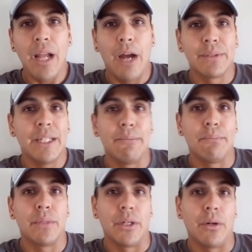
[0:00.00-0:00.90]
I was
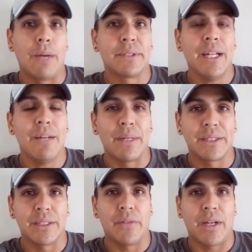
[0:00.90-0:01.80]
getting, upset at
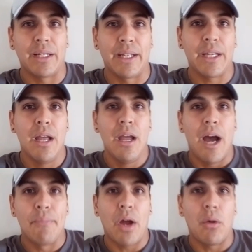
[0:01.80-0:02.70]
myself, kind of like
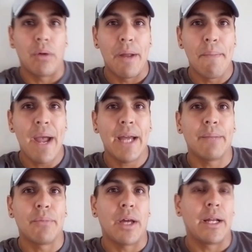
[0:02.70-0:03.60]
I'm not where I'm at.
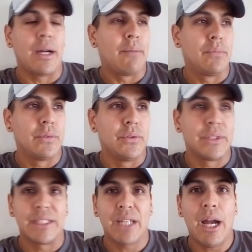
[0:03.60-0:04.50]
I'm
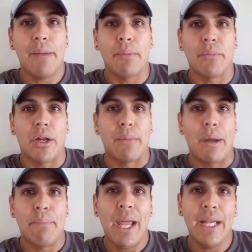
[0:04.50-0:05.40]
losing time. I'm not at
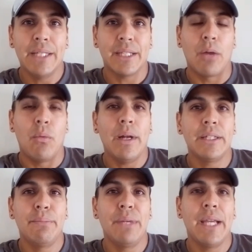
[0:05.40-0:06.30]
my pace that I
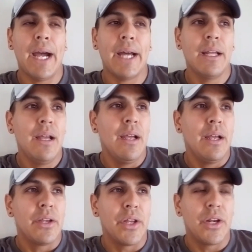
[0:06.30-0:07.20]
wanted to be at,
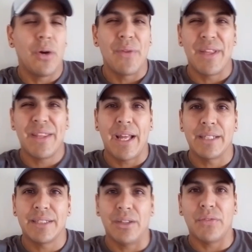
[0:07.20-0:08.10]
and then
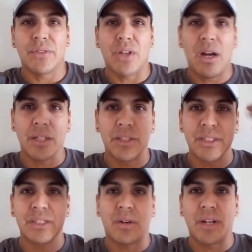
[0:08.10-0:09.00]
that self-talk
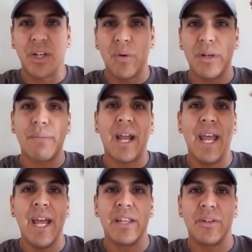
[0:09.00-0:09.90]
just started going in my
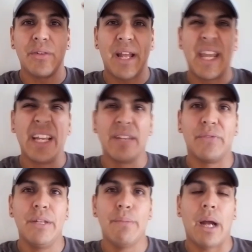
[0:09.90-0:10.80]
head, that negative
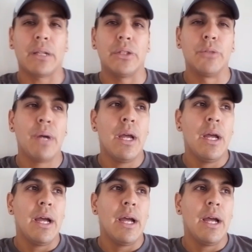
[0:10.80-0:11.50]
feedback loop.